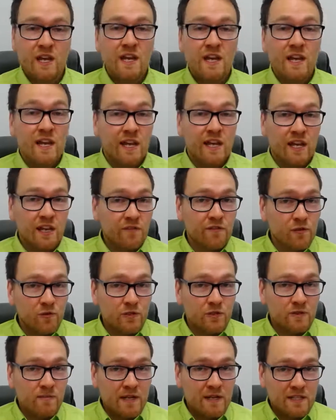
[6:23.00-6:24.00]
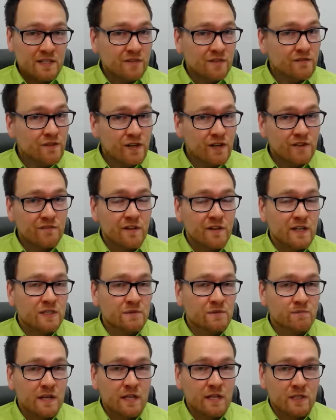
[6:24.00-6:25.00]
If you're expecting
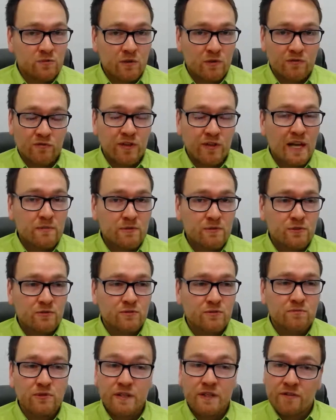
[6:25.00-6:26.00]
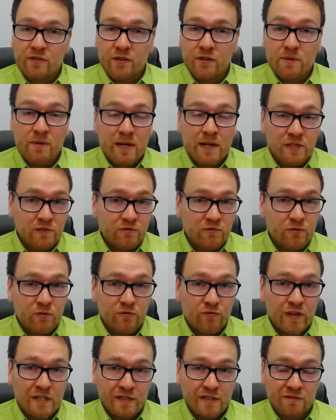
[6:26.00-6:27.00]
£5,000 worth of capital, but they've only paid you
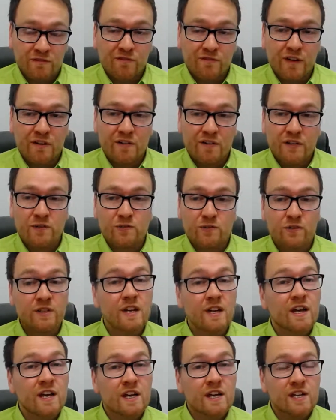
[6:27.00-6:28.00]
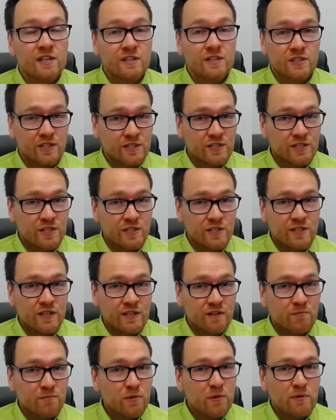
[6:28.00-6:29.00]
£4,500, chances are
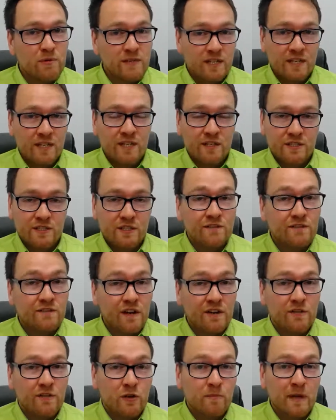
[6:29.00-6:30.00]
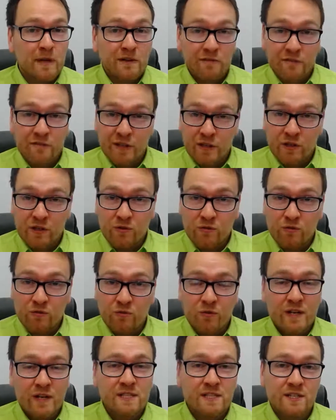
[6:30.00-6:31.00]
they've probably deducted a £500 fee
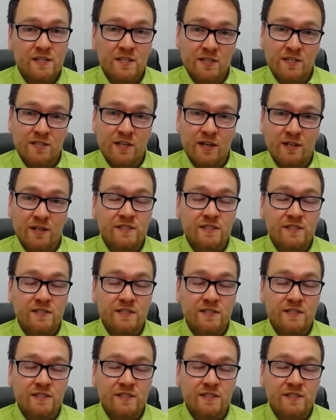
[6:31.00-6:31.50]
right at the start.